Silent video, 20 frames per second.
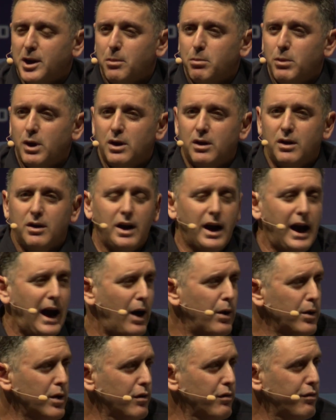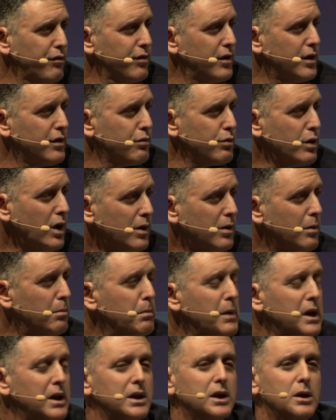I mean, out of the 300
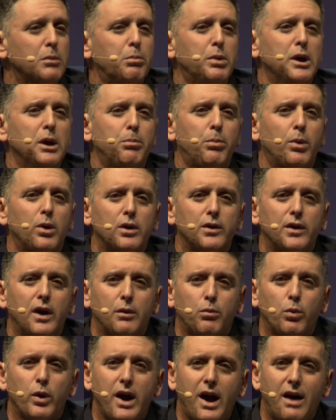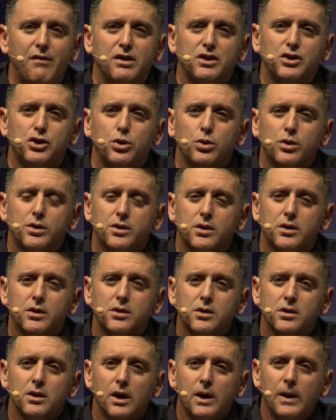million people that we have as
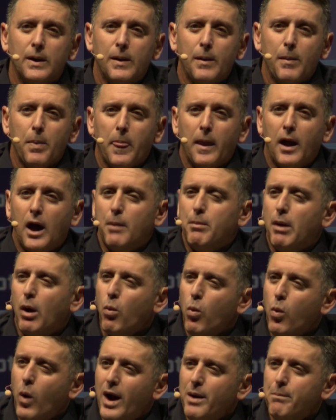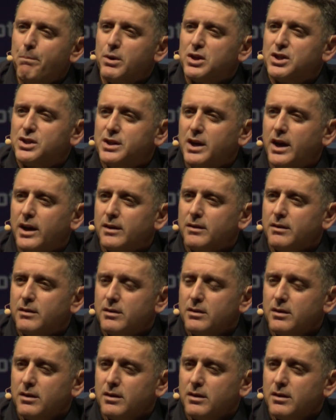users, about 1%